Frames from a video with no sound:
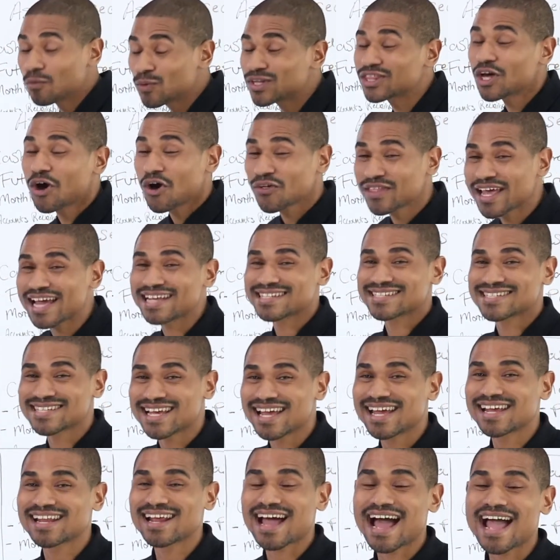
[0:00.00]
With all that
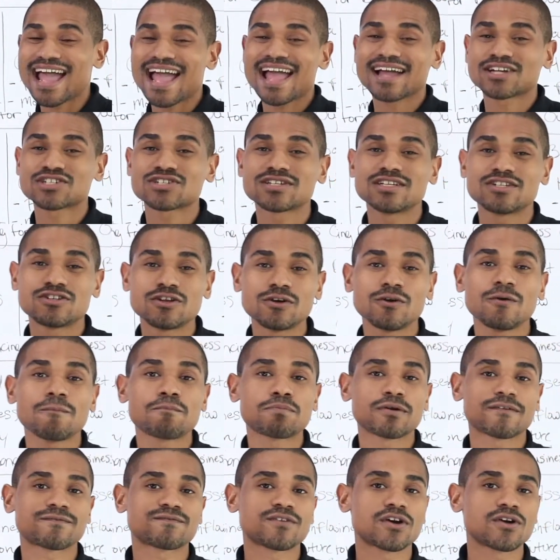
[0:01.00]
said, I actually
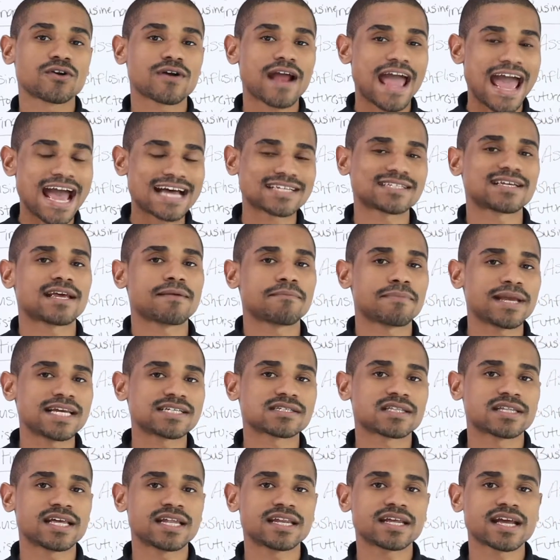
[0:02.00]
do prefer
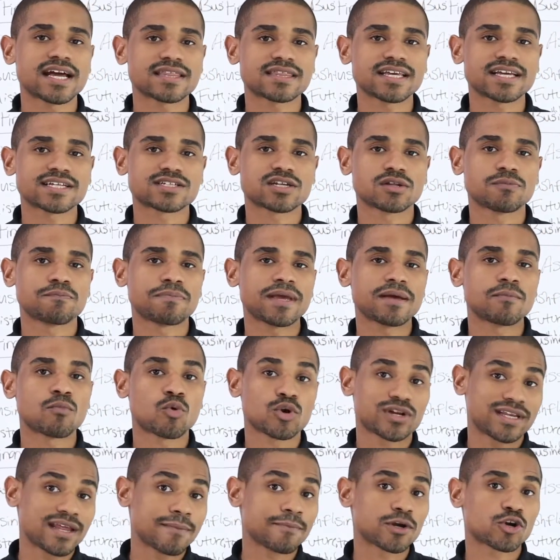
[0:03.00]
asset-based lending. I think it's a
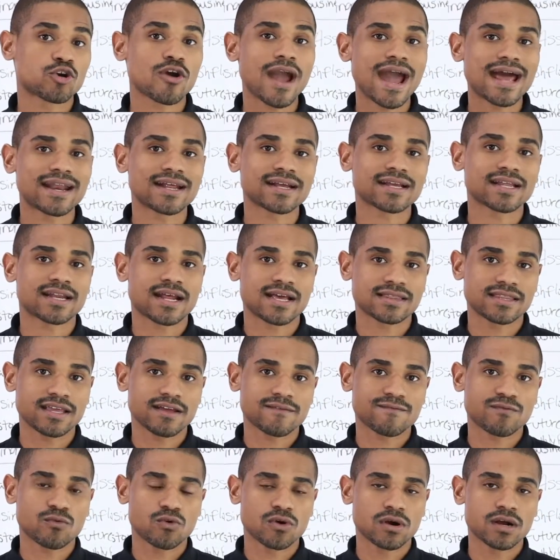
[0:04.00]
bit more democratic, and I
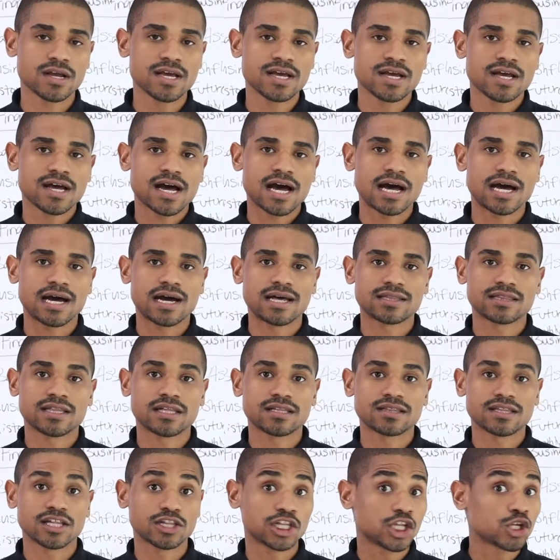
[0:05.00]
think for
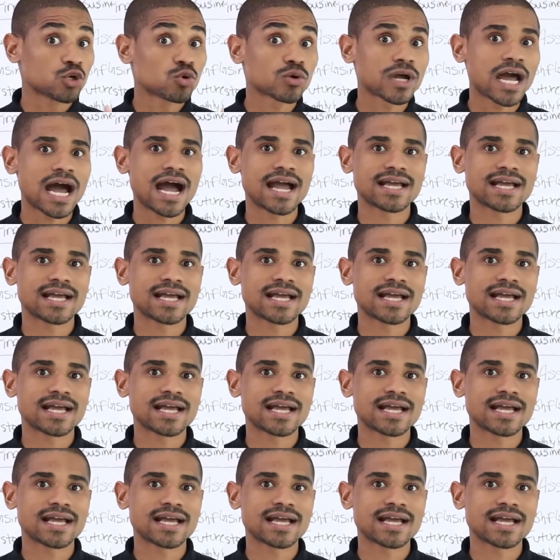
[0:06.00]
the little